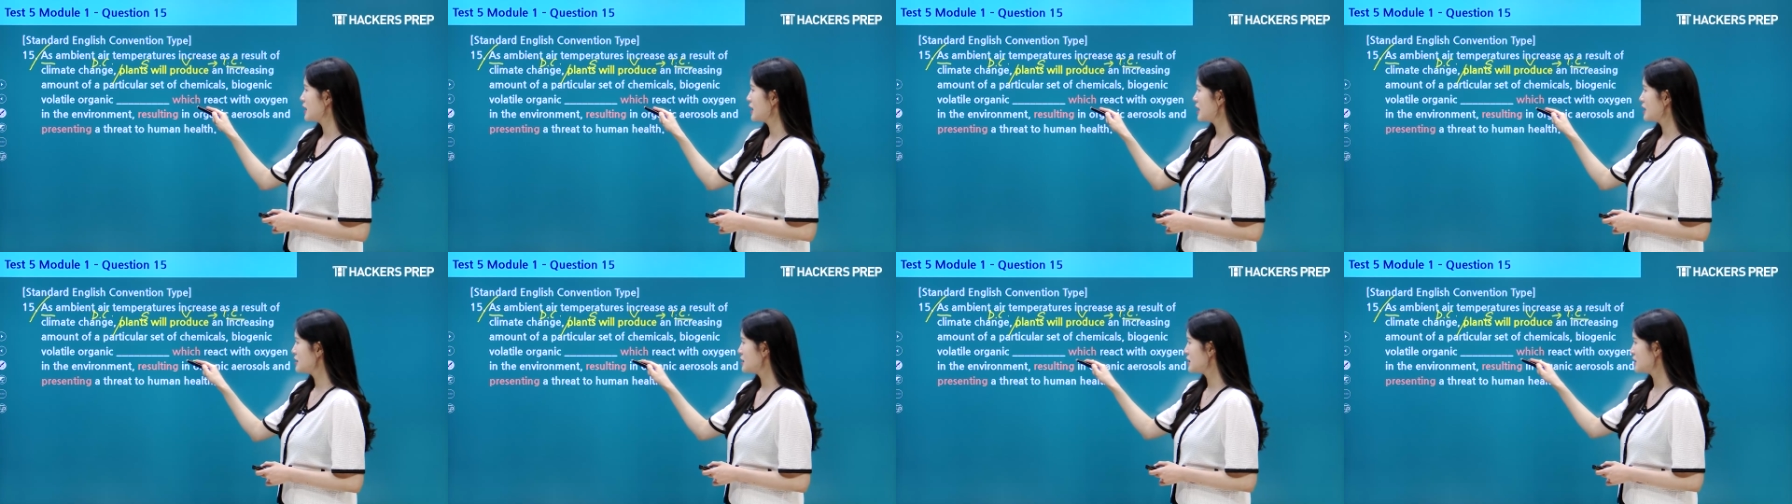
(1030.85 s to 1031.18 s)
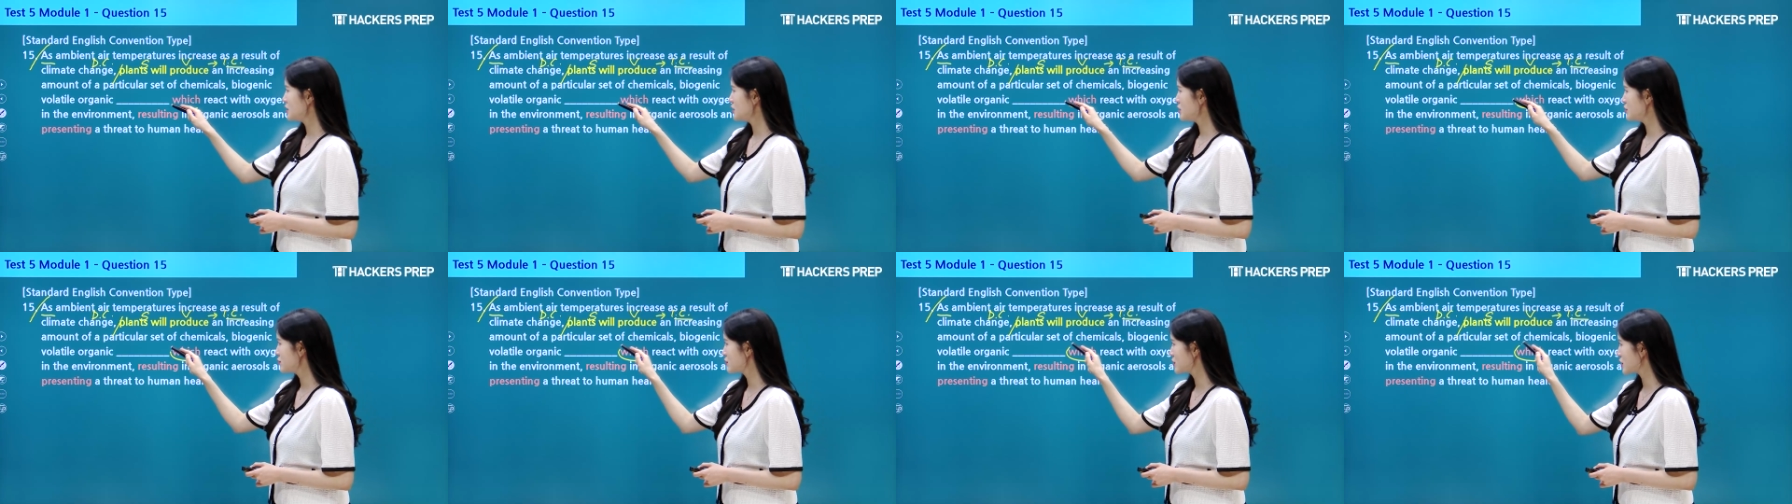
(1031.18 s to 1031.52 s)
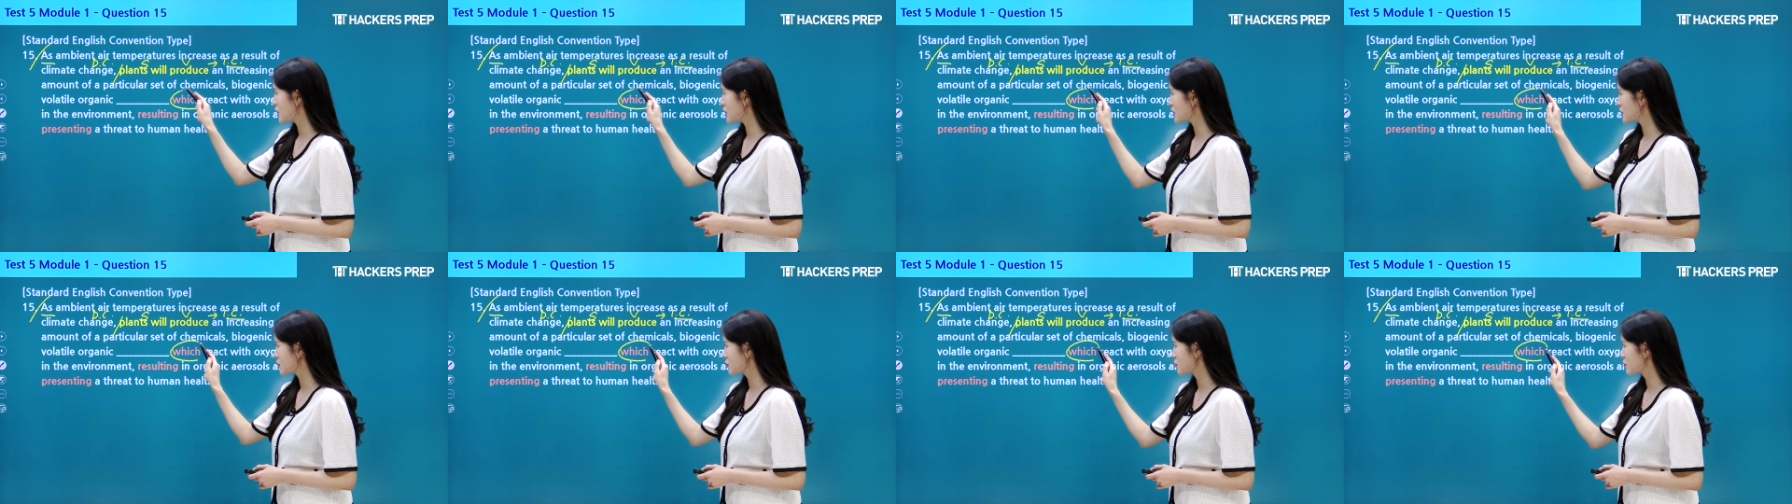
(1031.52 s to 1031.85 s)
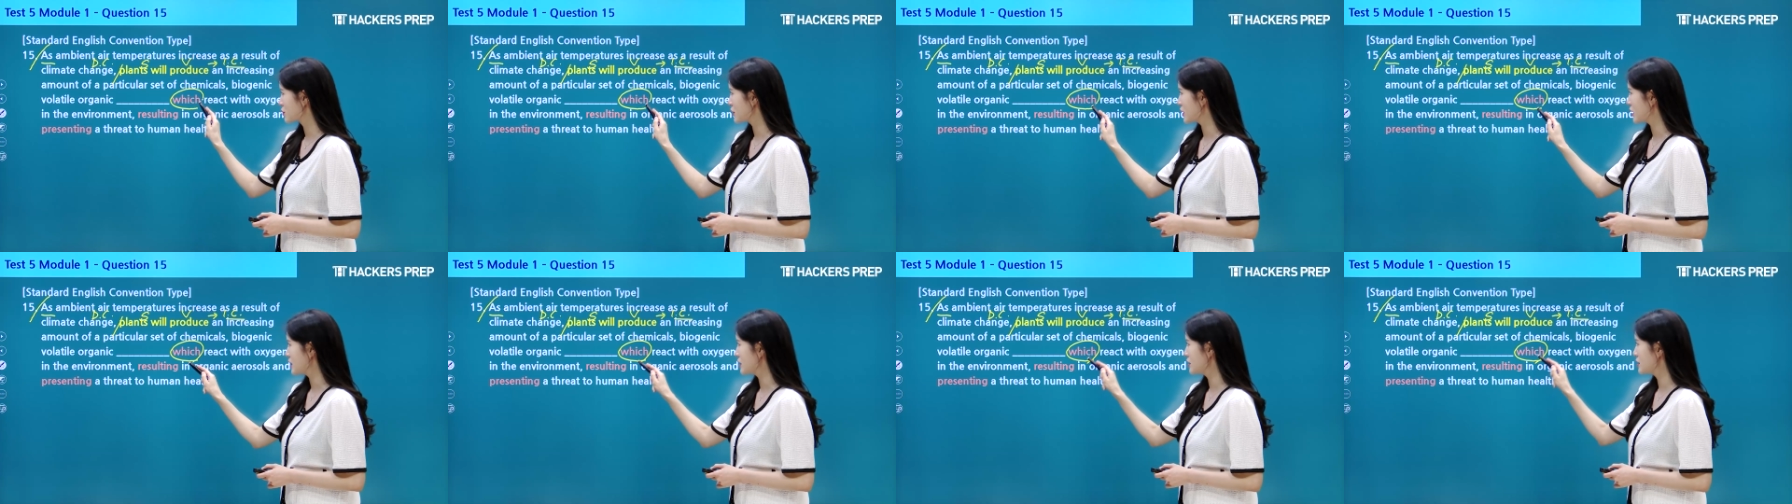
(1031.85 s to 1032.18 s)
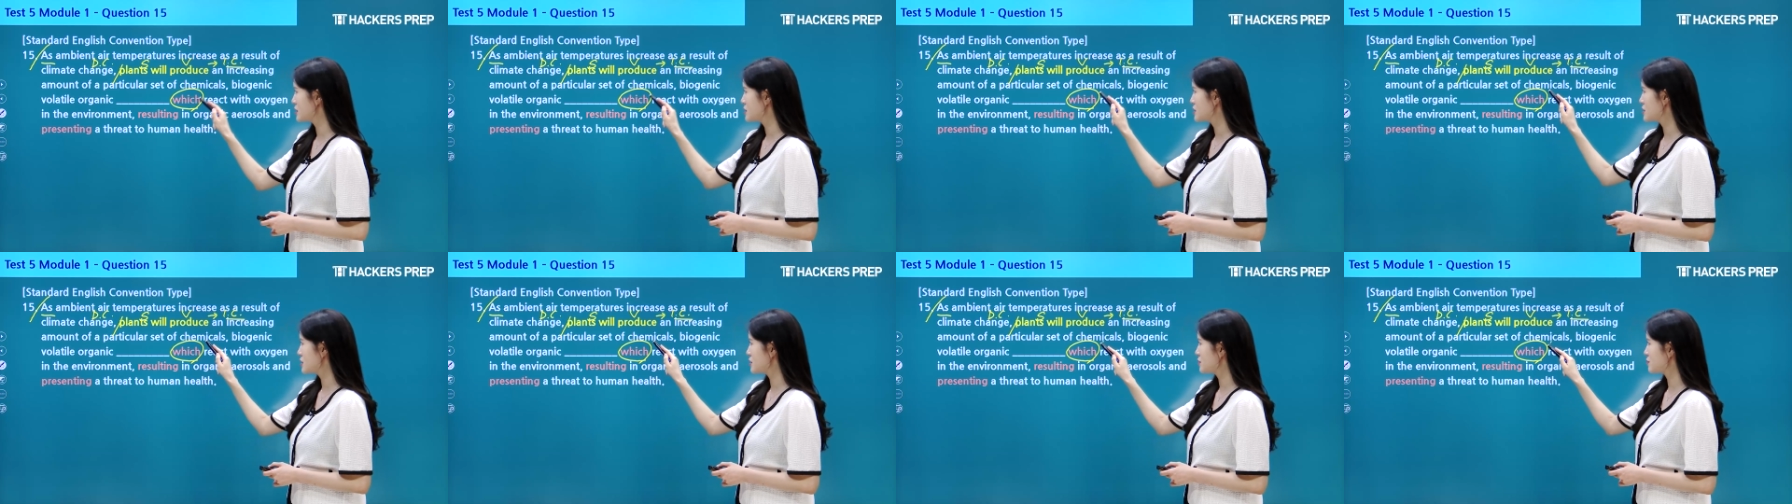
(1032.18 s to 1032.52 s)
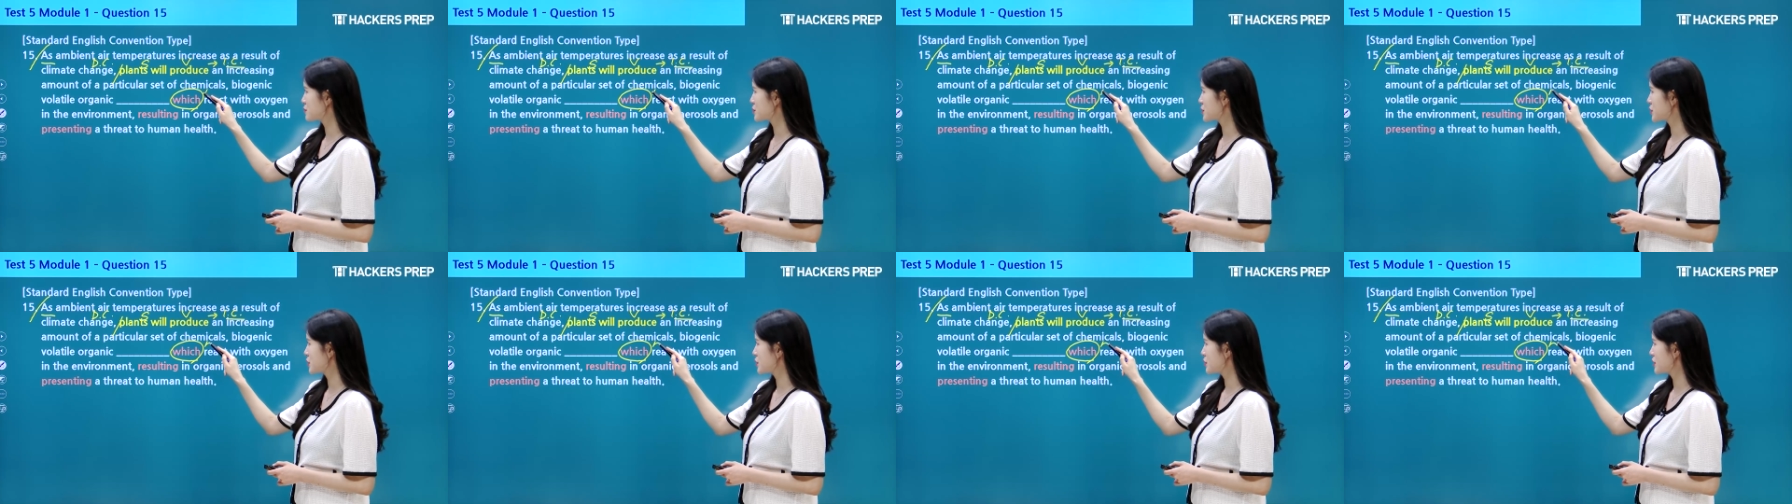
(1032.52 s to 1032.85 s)
And then you've got a relative
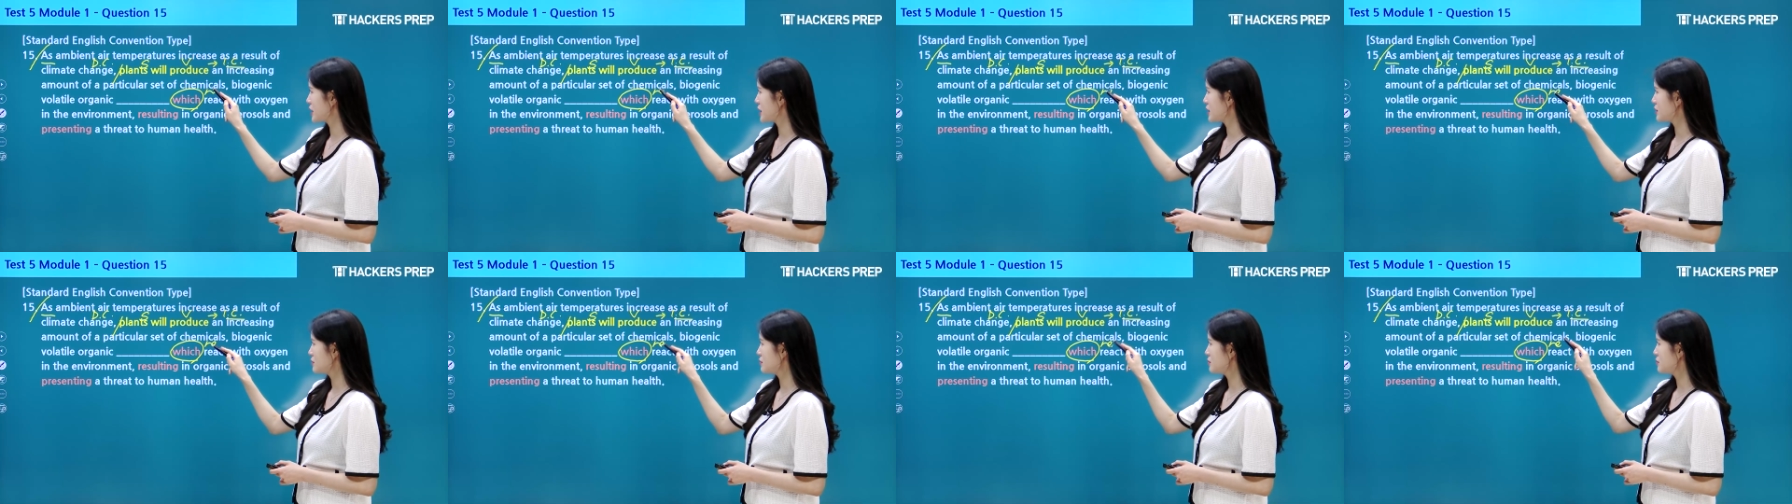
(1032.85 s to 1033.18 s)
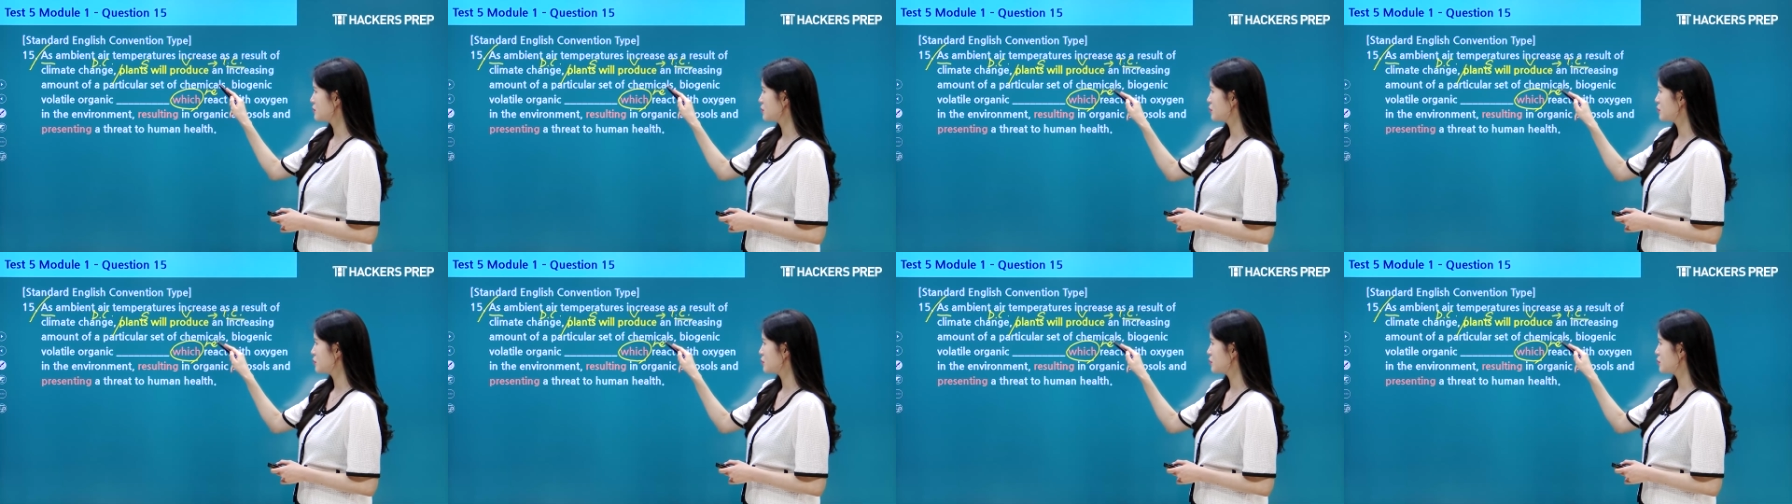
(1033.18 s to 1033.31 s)
pronoun,